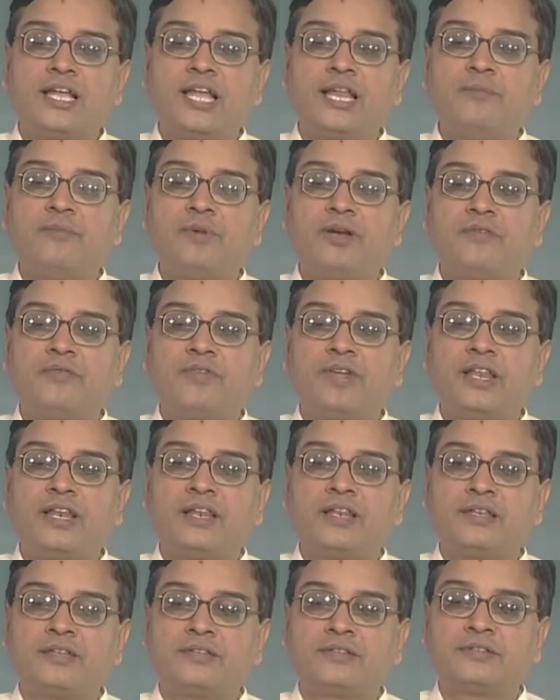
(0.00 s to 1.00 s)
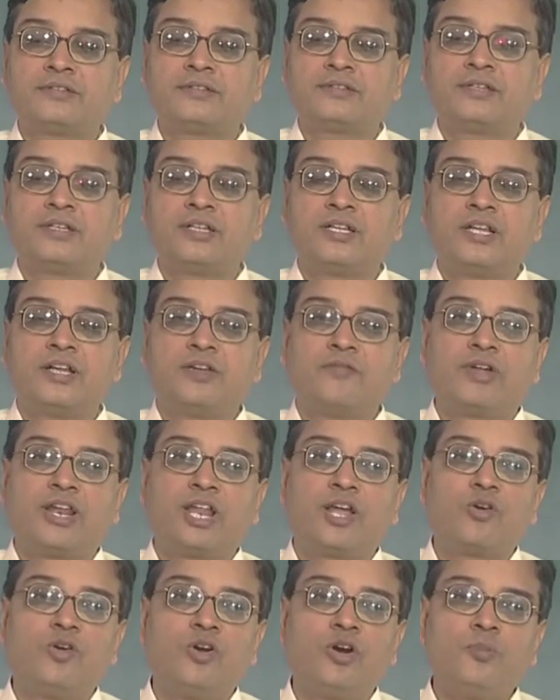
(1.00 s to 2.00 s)
in between, when
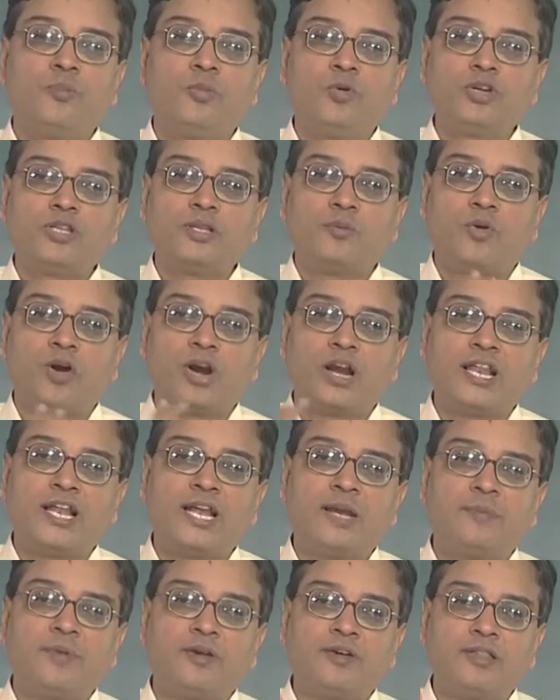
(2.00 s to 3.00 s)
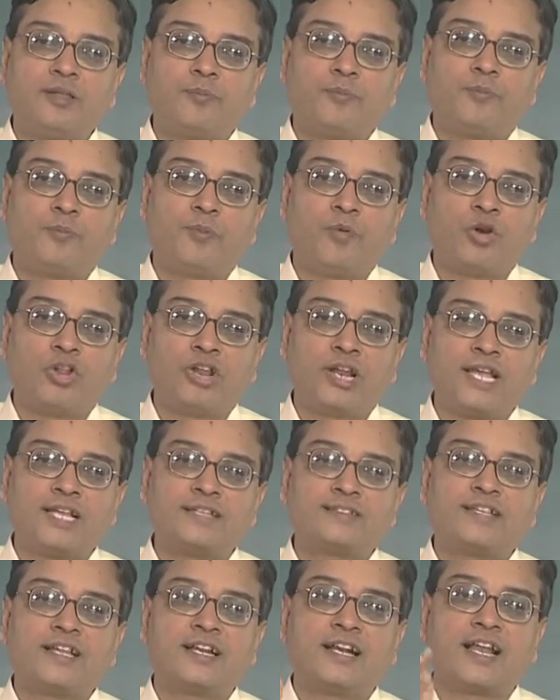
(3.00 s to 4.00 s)
I go and put the model in between the
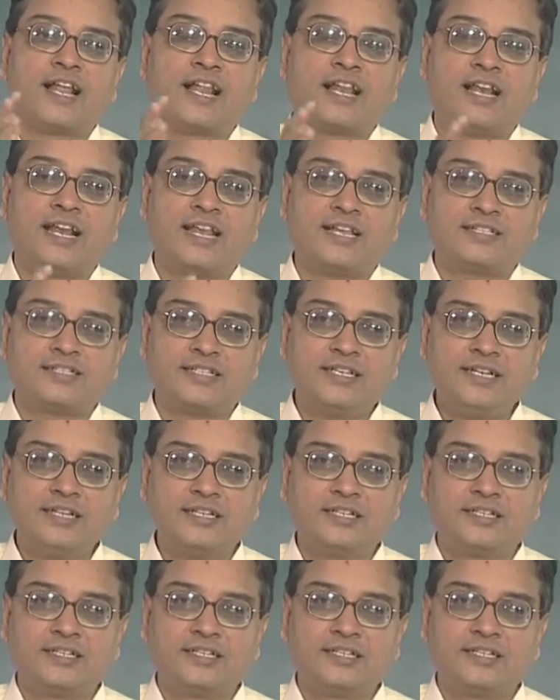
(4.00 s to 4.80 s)
polarizer and analyzer,